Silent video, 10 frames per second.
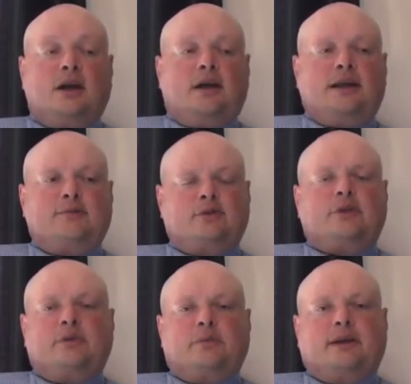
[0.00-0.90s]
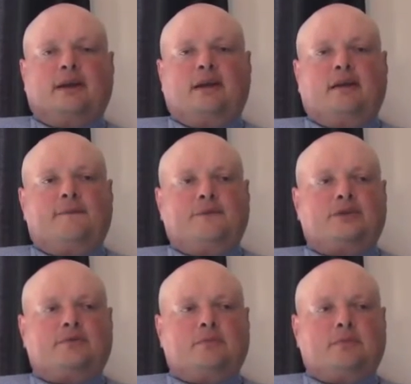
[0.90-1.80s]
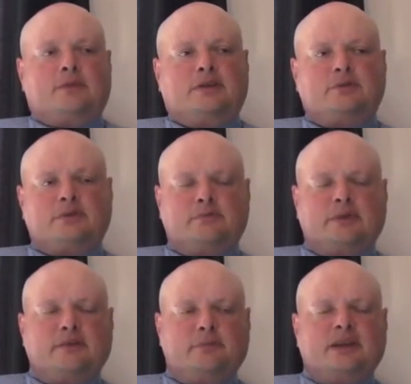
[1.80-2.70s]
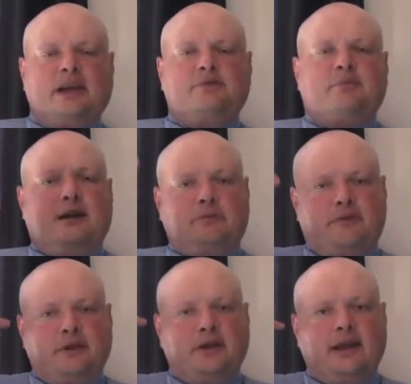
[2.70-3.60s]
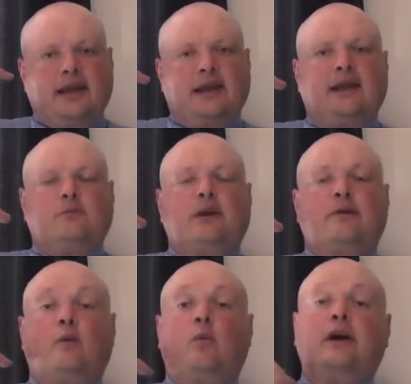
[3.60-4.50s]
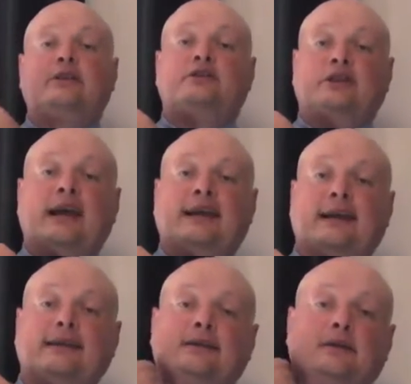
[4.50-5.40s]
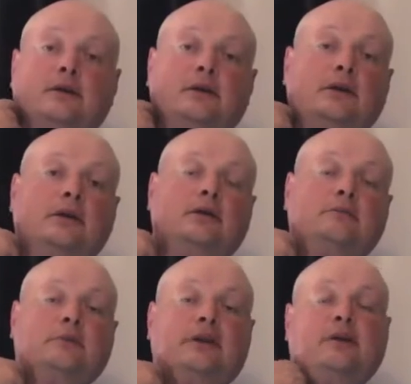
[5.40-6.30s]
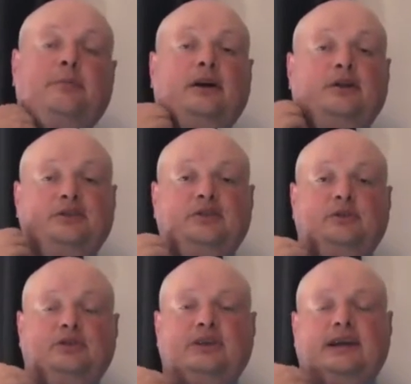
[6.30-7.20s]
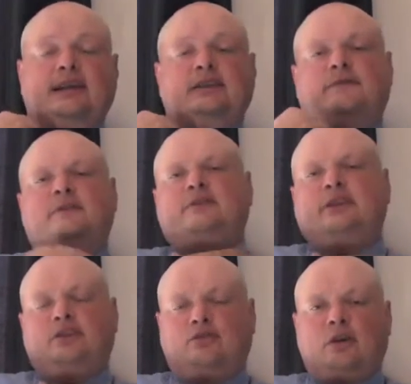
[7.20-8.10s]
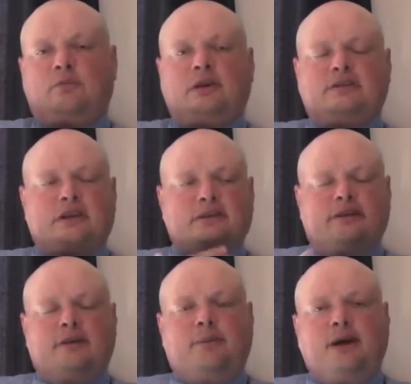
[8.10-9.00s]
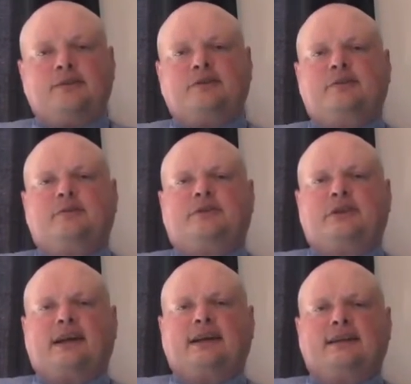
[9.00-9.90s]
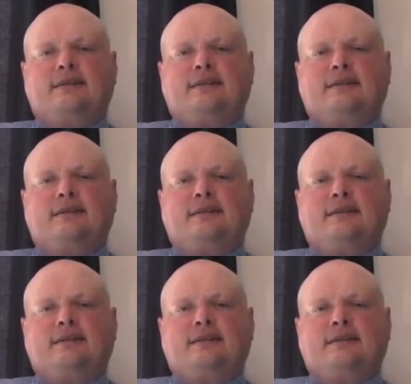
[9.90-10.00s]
And he was looking at me, and this was a middle-aged man with thin hair and wearing a white jacket, like a bar steward's jacket. That's the first thing that struck me. I said, it's like a bar steward's jacket.